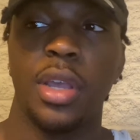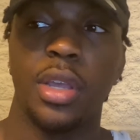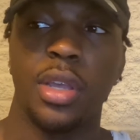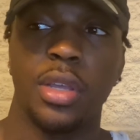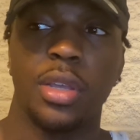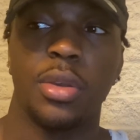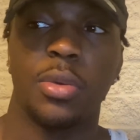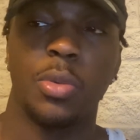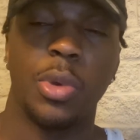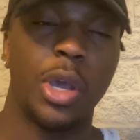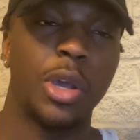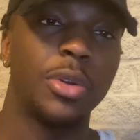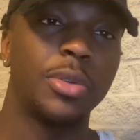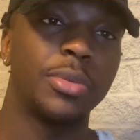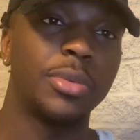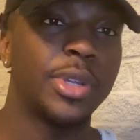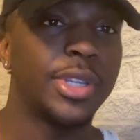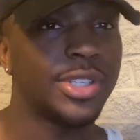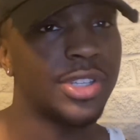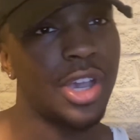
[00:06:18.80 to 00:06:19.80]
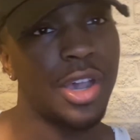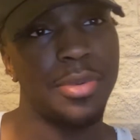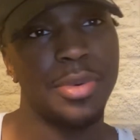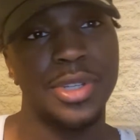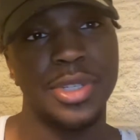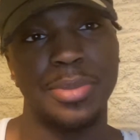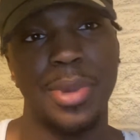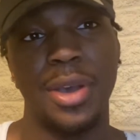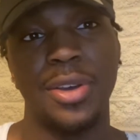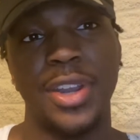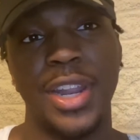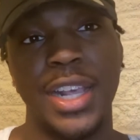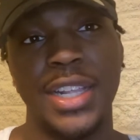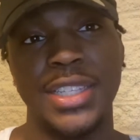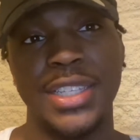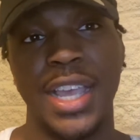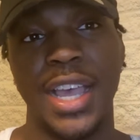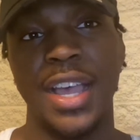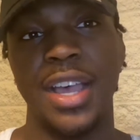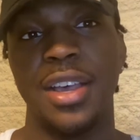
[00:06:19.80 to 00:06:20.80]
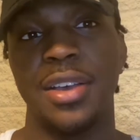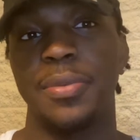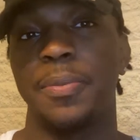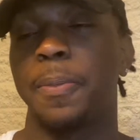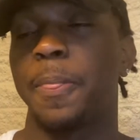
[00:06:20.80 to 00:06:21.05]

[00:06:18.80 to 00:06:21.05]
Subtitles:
well, it's almost about that time.